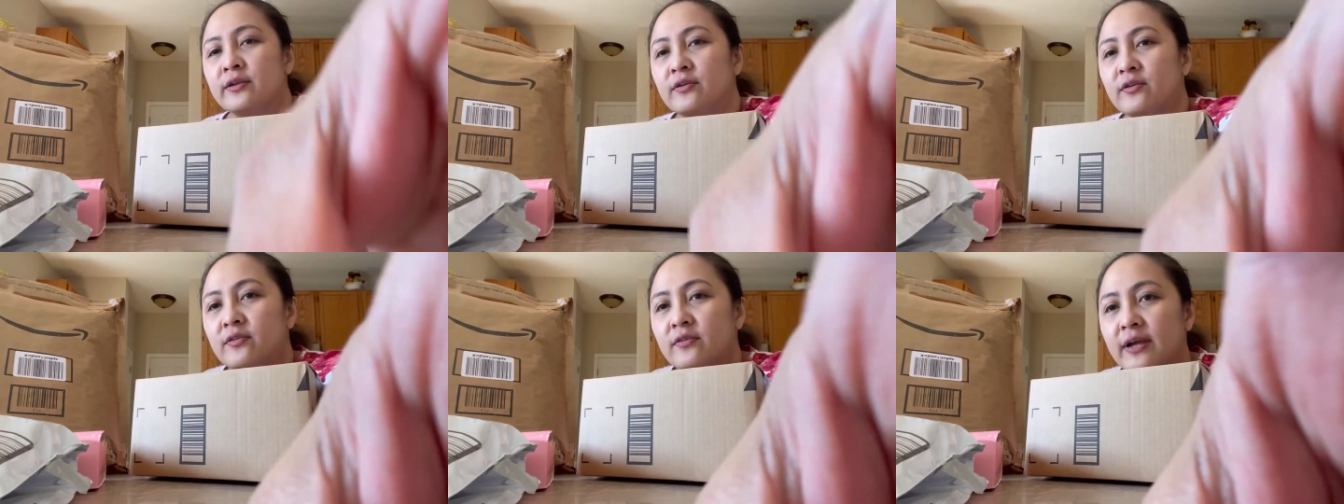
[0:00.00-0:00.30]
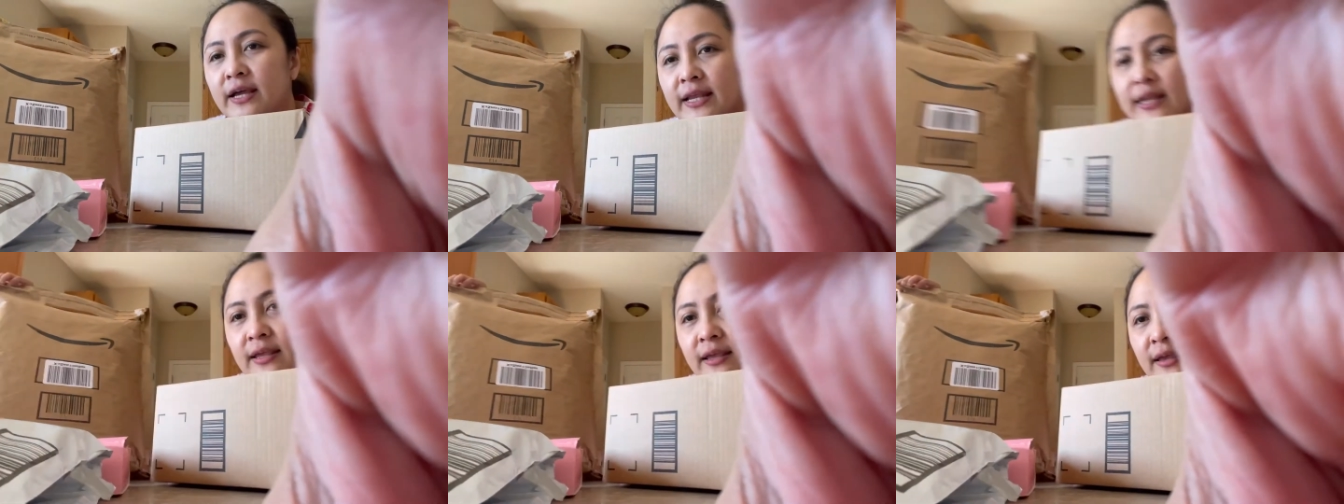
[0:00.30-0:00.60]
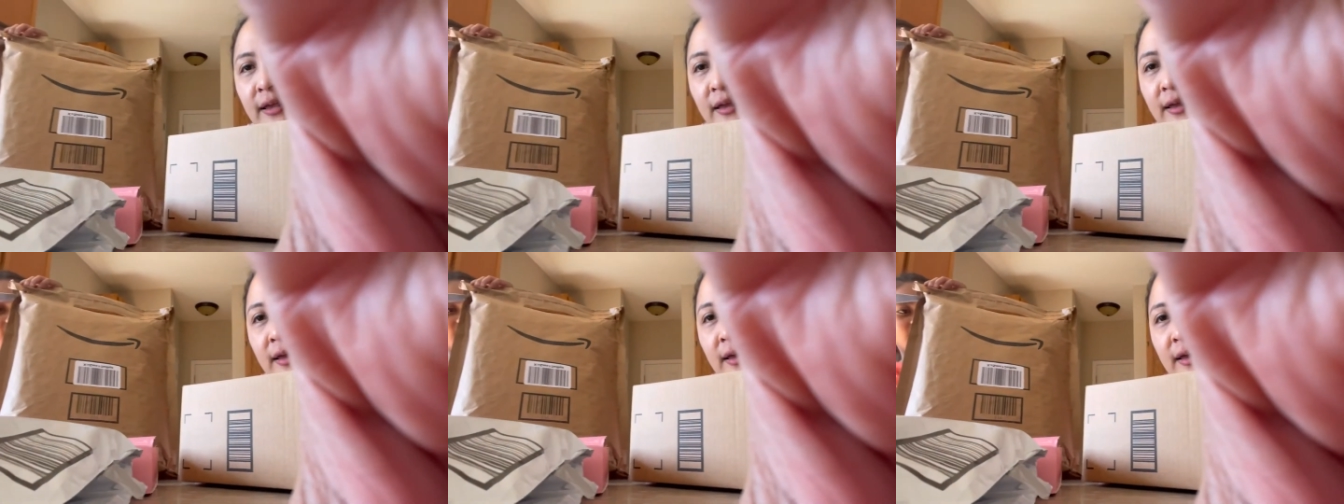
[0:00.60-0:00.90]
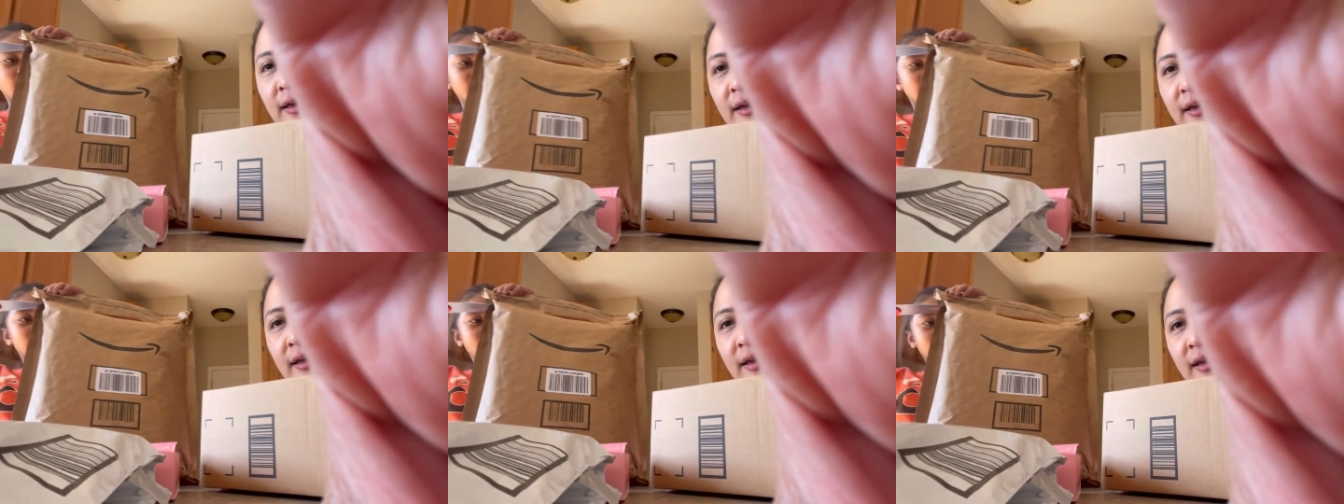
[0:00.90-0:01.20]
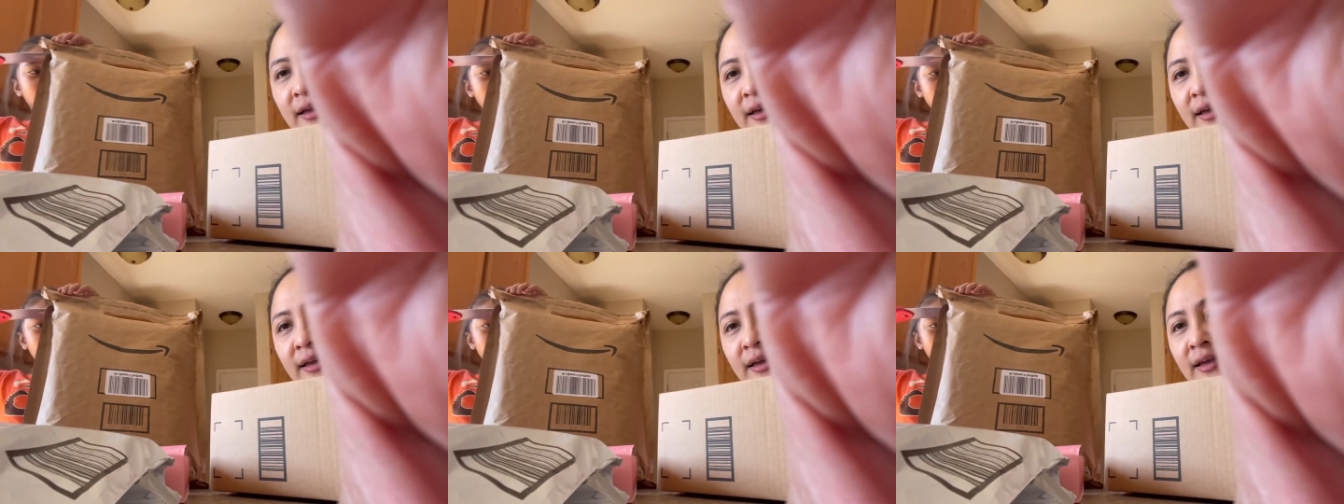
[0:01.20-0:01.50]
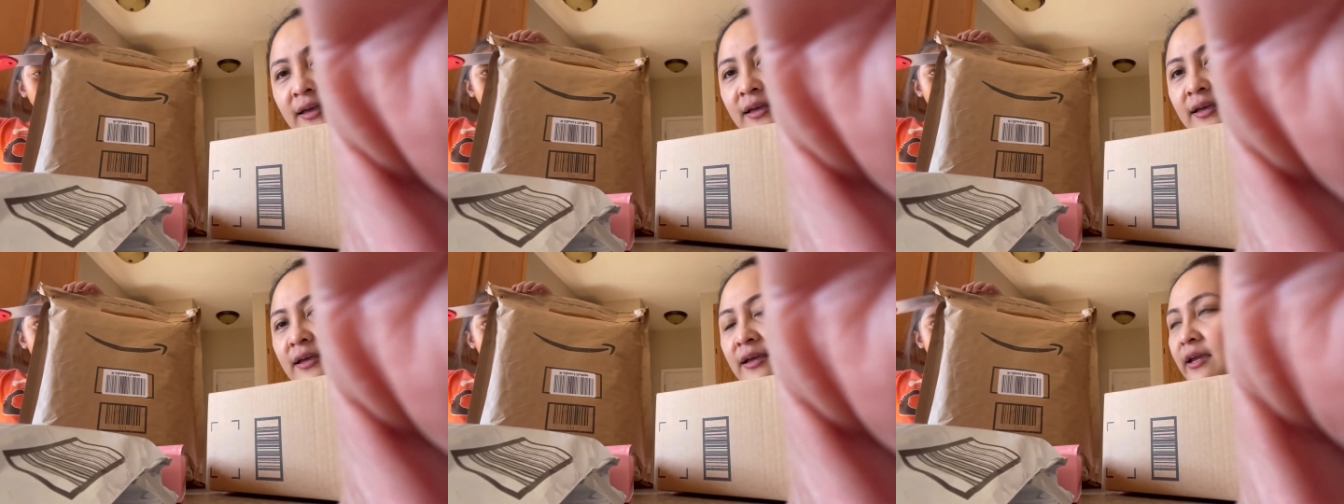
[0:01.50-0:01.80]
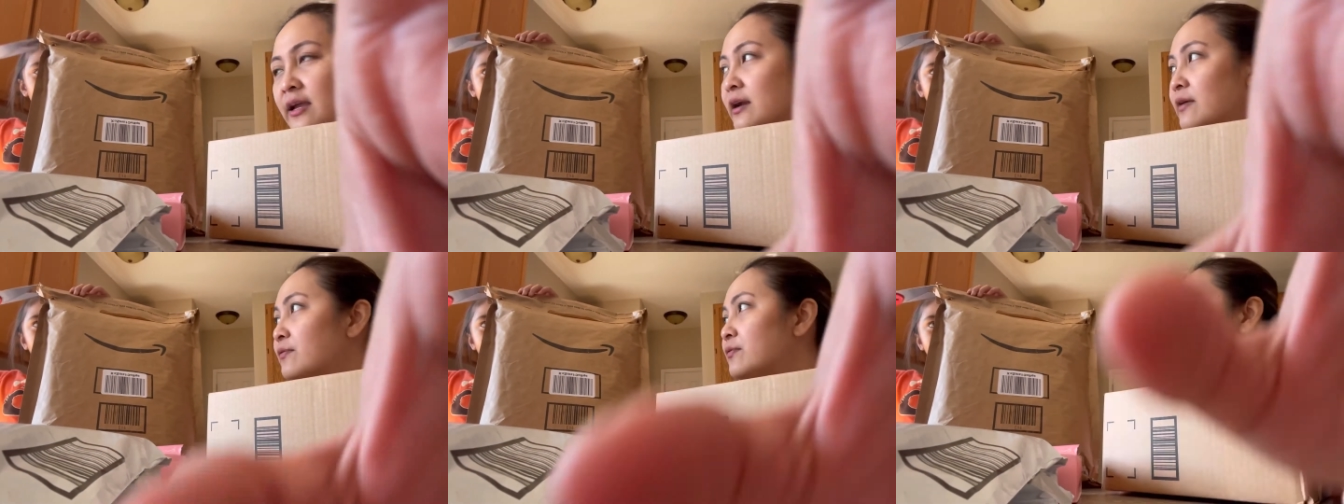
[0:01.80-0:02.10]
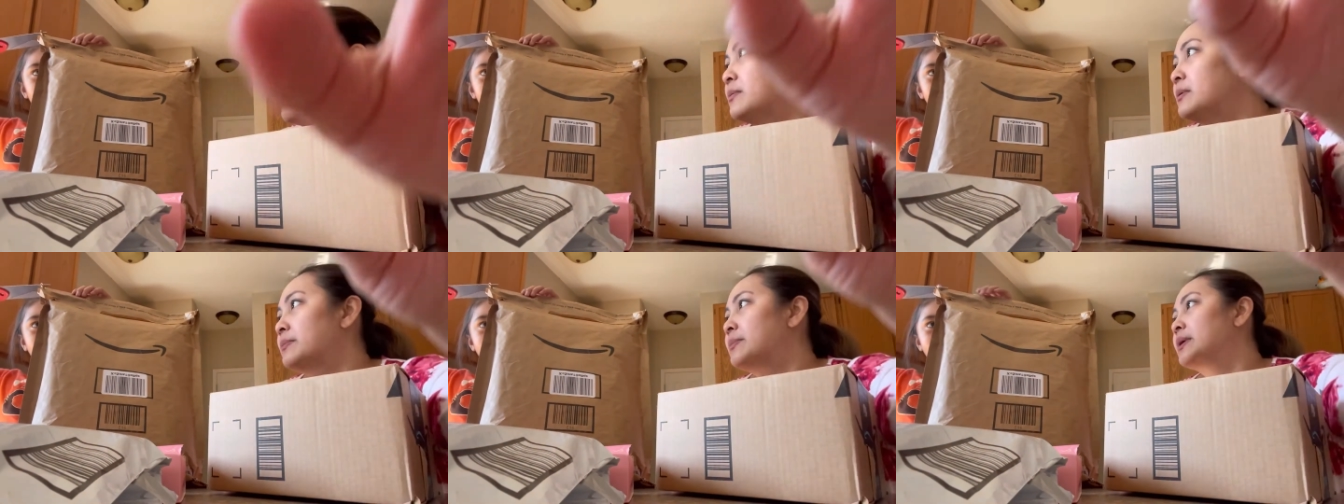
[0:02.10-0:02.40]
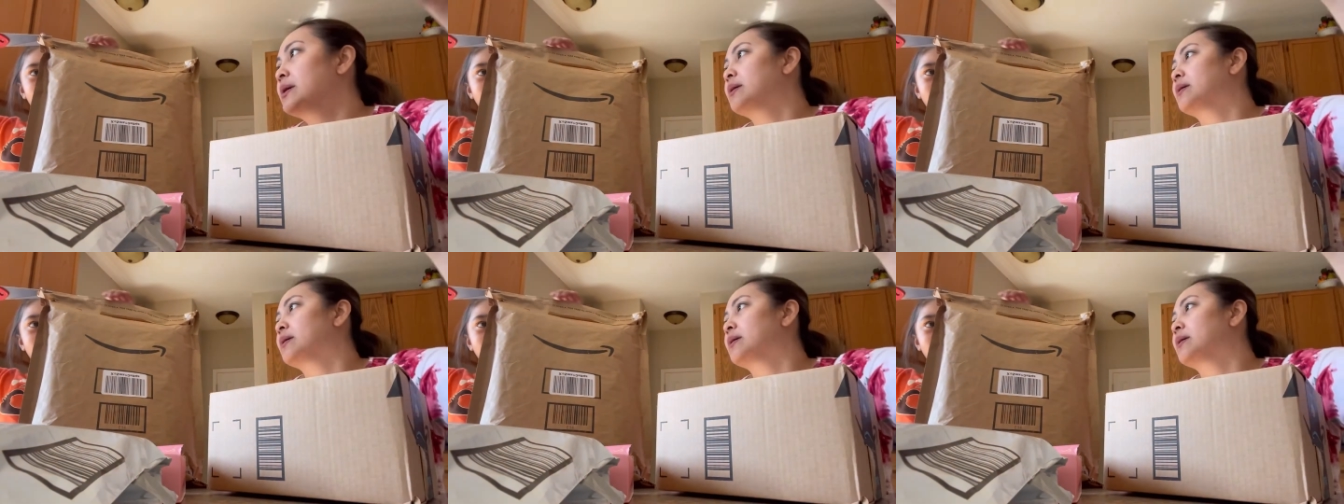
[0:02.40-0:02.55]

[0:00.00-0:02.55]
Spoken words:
already. Careful with the girl.